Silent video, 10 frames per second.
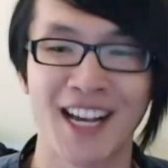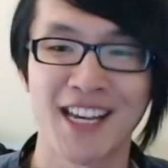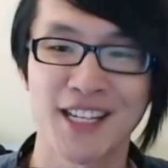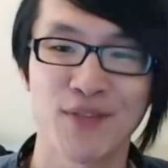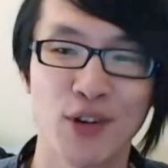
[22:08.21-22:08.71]
I
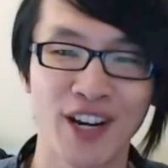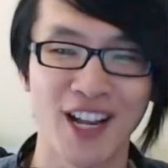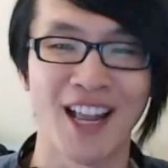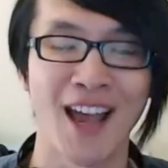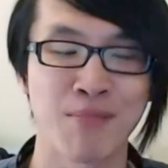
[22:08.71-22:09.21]
guess if you're
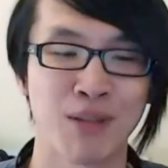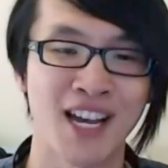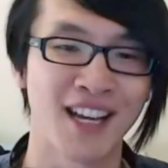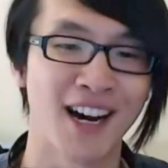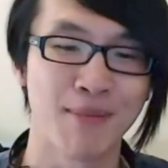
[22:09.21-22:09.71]
on an
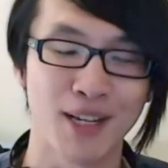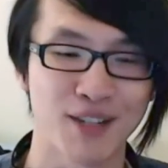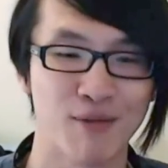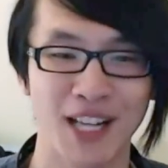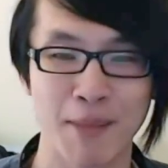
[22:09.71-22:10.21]
airplane, the hum
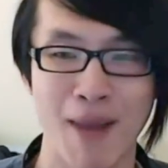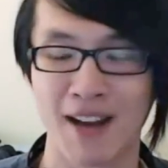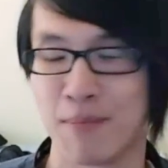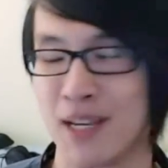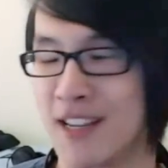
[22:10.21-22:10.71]
doesn't really
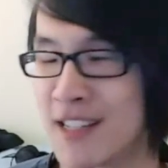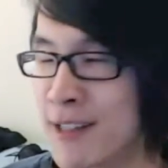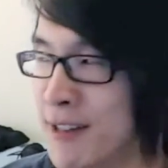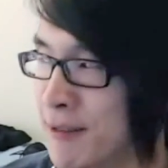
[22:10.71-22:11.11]
matter because,